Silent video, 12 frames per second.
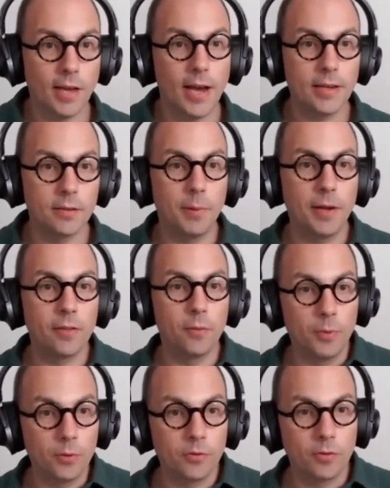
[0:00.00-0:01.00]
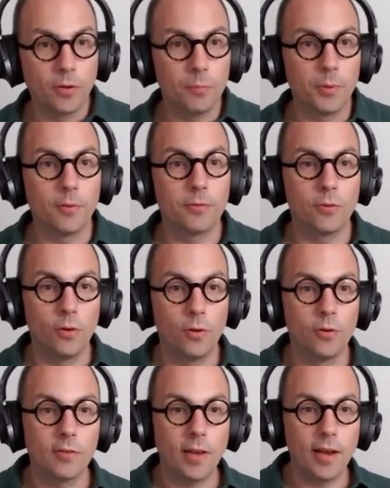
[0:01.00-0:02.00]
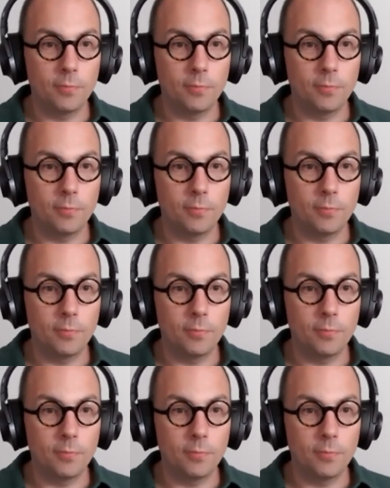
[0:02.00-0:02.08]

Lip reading: tagged by the most number of students